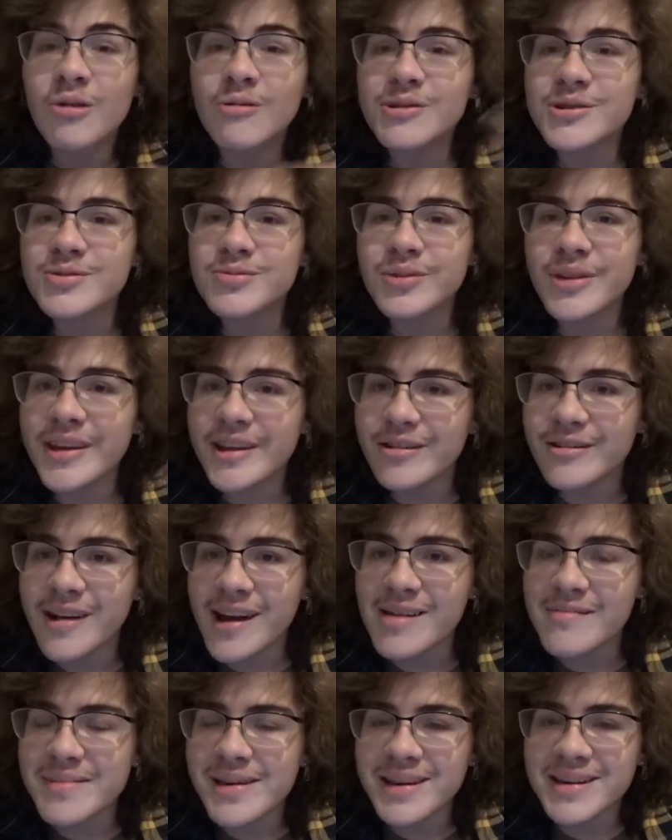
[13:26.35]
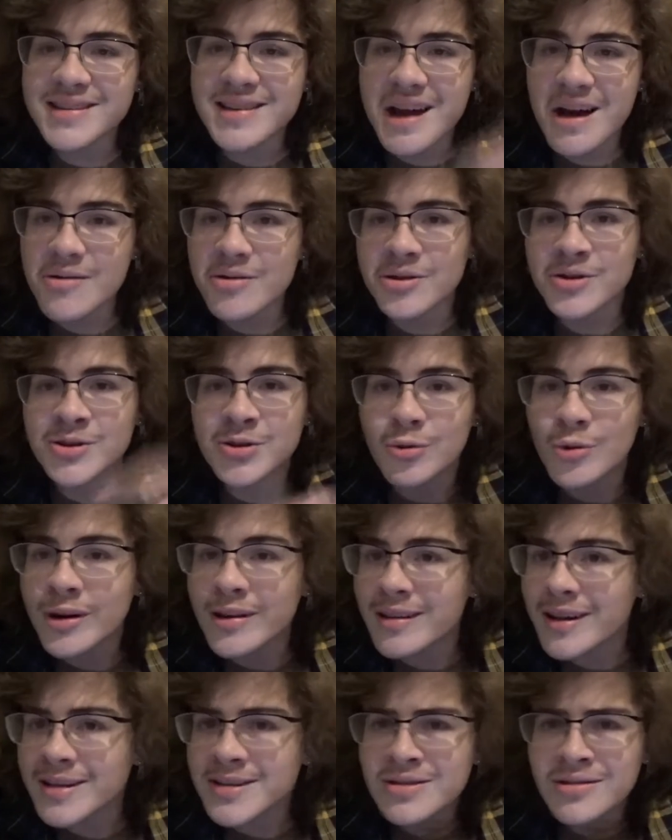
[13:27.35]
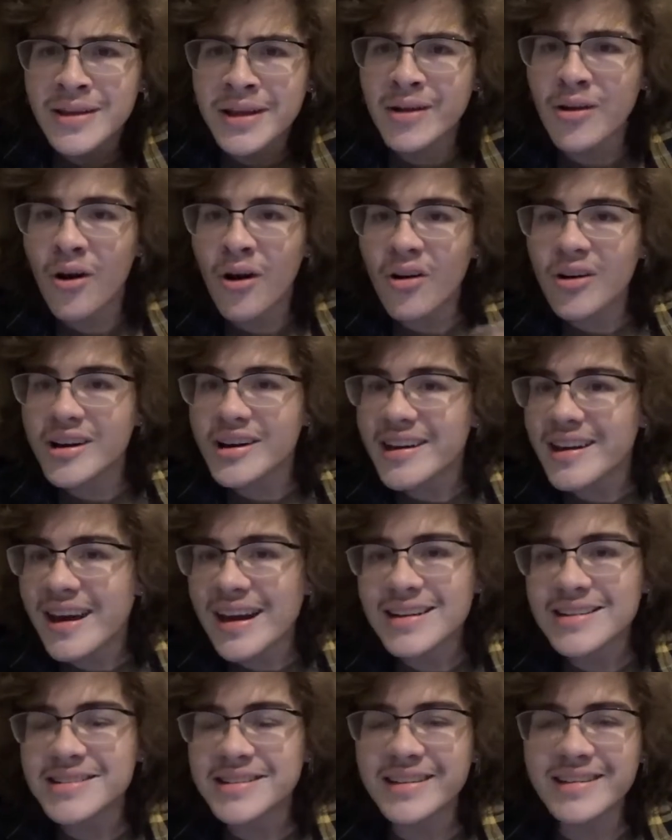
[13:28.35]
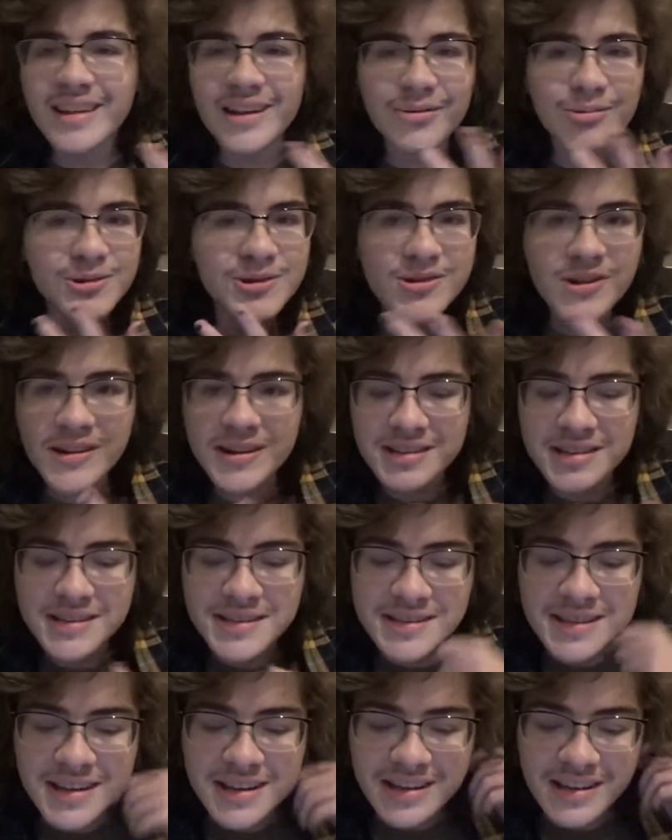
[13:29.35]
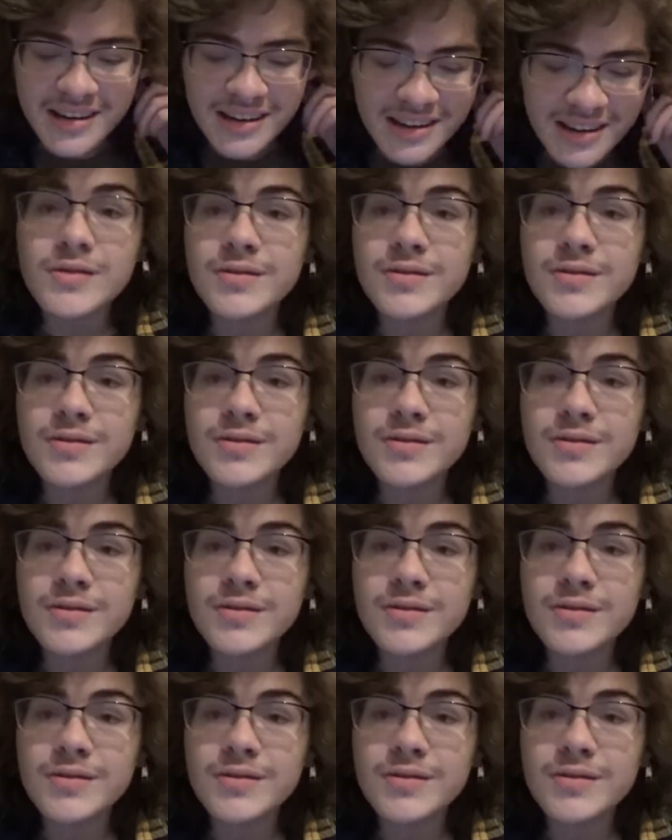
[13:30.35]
Which is really great because now the storylines are, like, all connecting, like we're starting to see it.